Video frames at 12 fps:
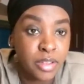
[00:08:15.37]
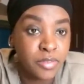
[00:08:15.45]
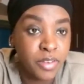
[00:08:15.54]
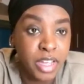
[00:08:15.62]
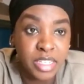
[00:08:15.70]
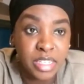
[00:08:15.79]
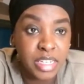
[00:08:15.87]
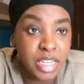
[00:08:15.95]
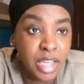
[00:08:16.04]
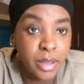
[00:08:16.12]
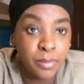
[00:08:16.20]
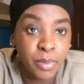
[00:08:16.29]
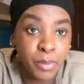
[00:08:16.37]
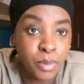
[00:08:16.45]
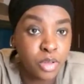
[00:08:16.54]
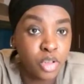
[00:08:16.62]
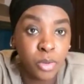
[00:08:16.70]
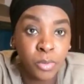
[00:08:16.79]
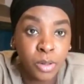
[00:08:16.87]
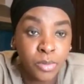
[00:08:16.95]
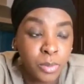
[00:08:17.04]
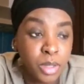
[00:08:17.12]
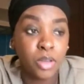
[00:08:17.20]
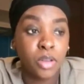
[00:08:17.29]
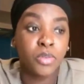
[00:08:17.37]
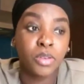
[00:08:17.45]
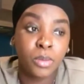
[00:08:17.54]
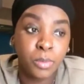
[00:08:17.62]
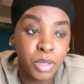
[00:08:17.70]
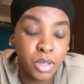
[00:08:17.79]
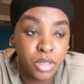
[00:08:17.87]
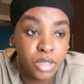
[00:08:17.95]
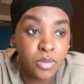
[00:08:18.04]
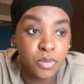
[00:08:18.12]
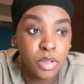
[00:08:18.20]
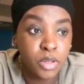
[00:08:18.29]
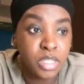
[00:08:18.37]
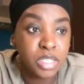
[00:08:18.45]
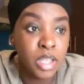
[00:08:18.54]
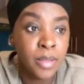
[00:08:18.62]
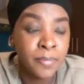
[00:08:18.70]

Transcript: The first year, people drop off because of those